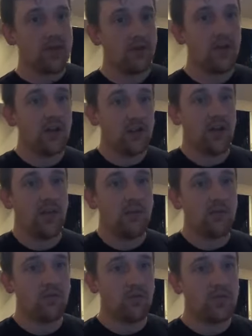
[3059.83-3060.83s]
You're held
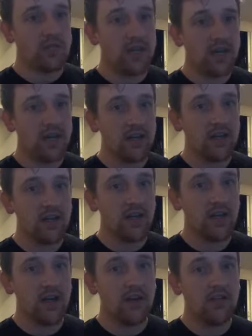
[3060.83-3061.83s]
accountable for rejecting it.
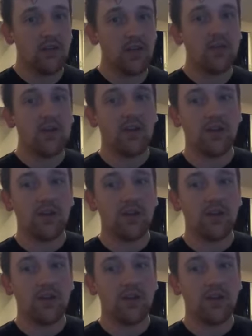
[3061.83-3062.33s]
And if you're going to be held